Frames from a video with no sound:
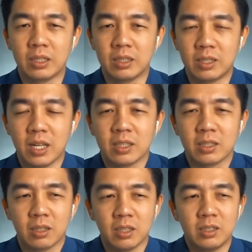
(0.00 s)
Is there a
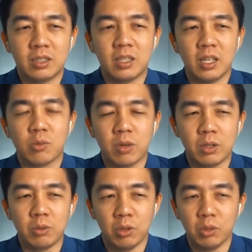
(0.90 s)
certain stage where
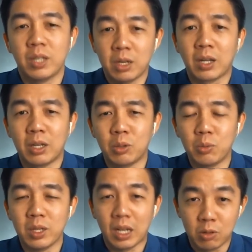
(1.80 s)
you know that you can do
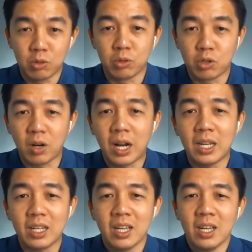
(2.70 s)
it and you should try
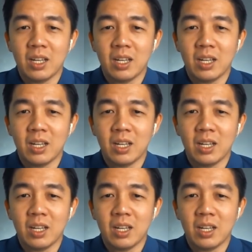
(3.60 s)
it,